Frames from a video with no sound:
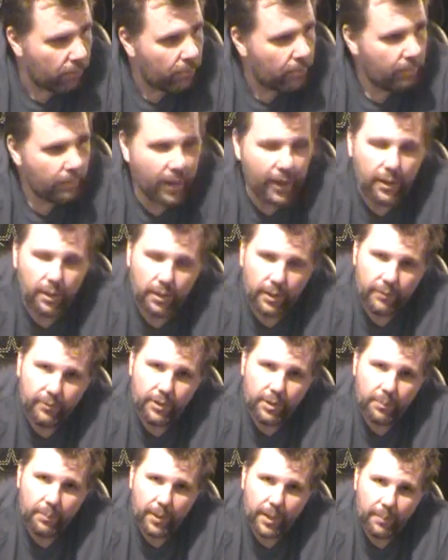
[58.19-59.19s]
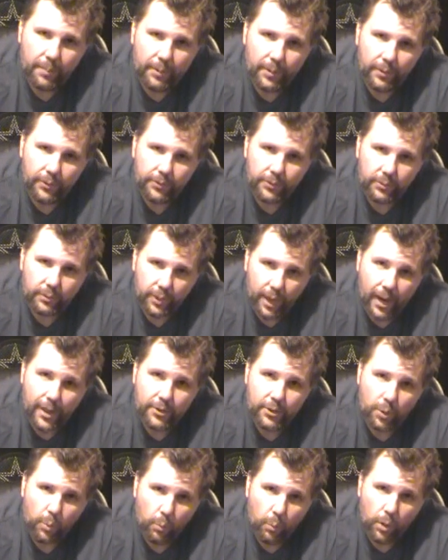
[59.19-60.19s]
make a living to pay bills, that has
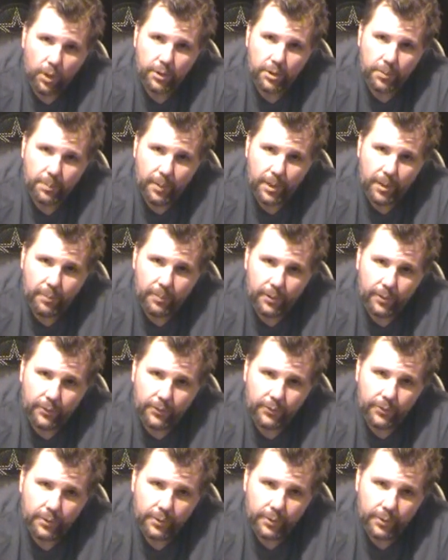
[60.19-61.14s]
to work to pay bills.